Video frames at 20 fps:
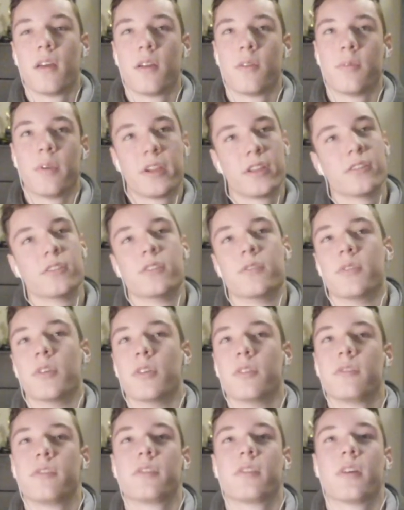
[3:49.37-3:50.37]
Regular
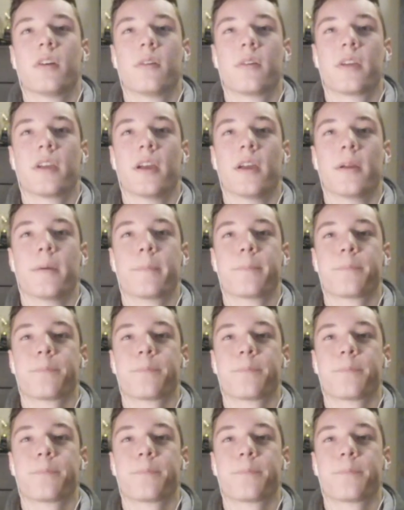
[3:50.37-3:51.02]
Volts. Okay.